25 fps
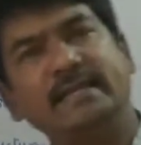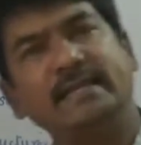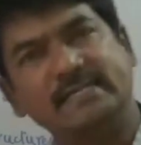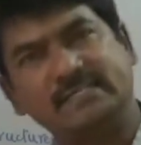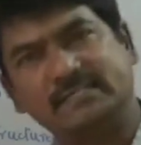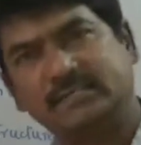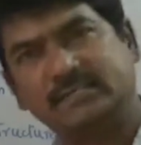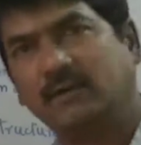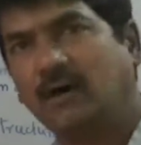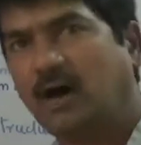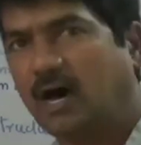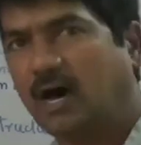
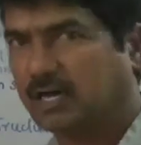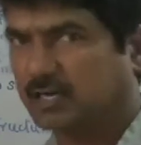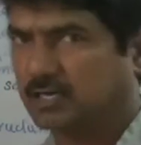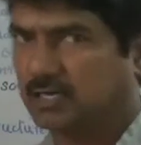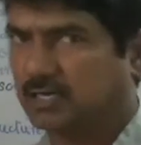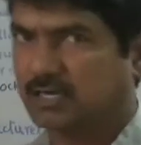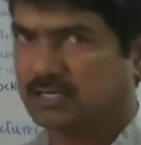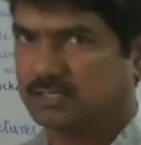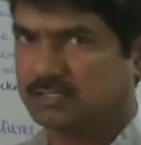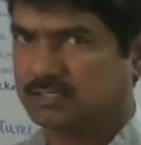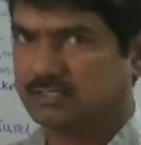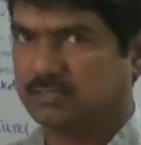its
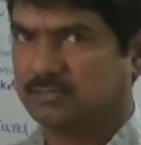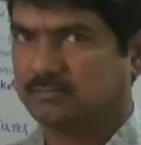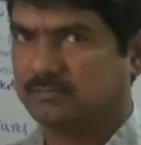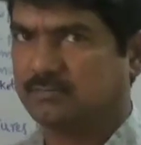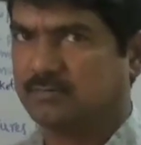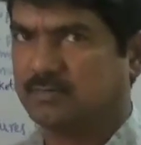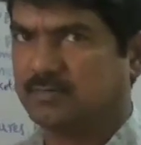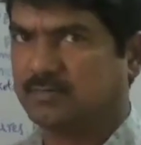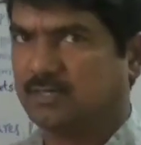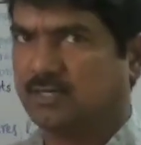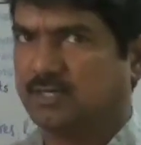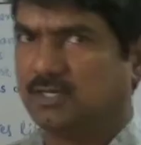organs.
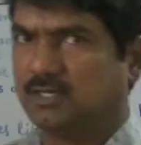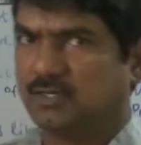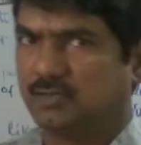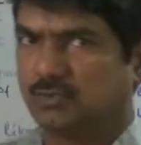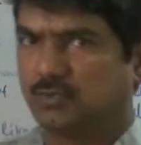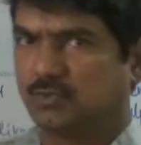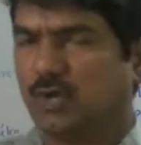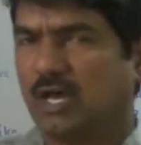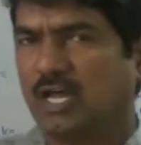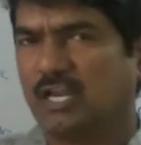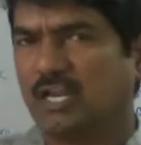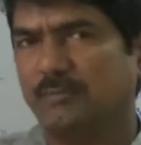
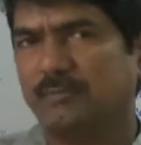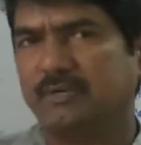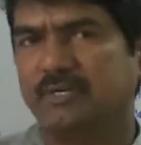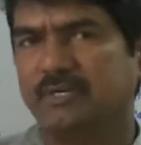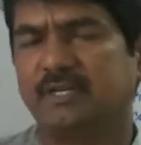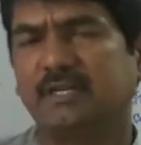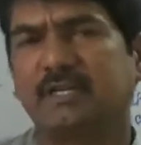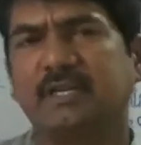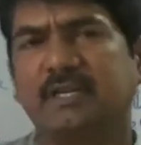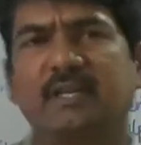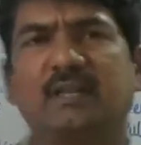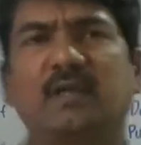So
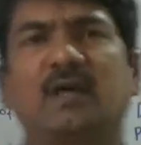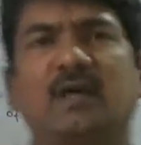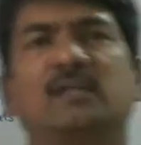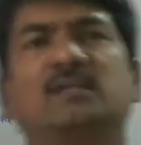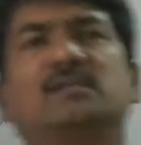alimentary canal